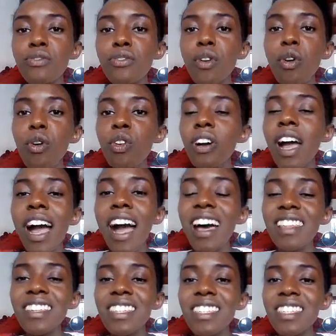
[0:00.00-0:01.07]
for
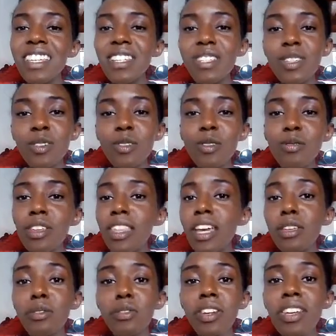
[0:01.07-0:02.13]
other skin tones, whether
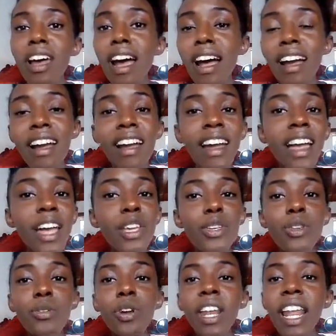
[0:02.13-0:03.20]
you're dark,
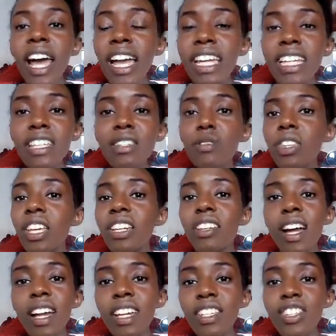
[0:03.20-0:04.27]
you're light, you're the
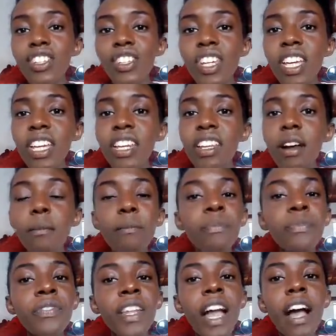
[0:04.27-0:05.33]
darkest shade.
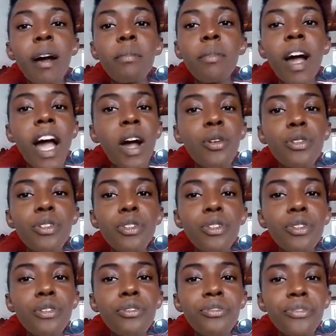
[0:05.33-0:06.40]
How do
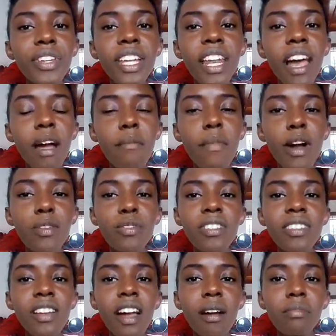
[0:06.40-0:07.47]
you feel
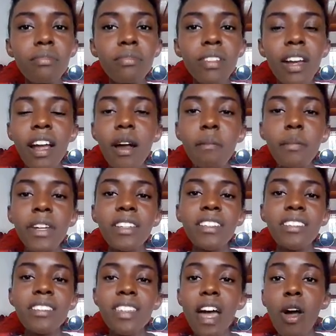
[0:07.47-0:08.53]
about
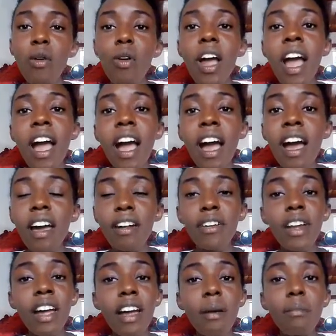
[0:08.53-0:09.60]
companies now are
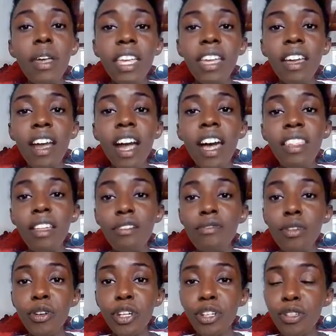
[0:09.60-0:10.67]
making other
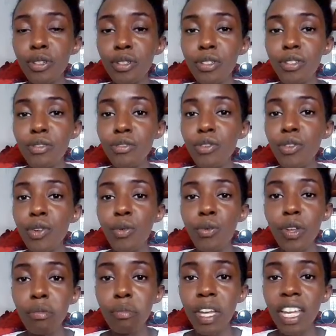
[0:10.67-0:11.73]
foundations for
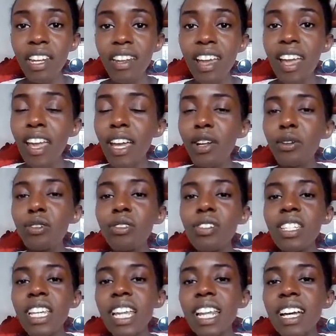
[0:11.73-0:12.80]
women? And also
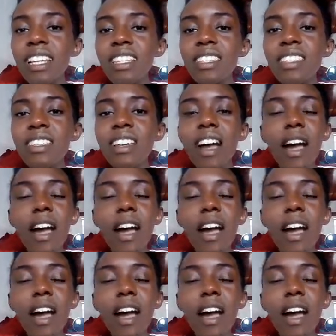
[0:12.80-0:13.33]
tell us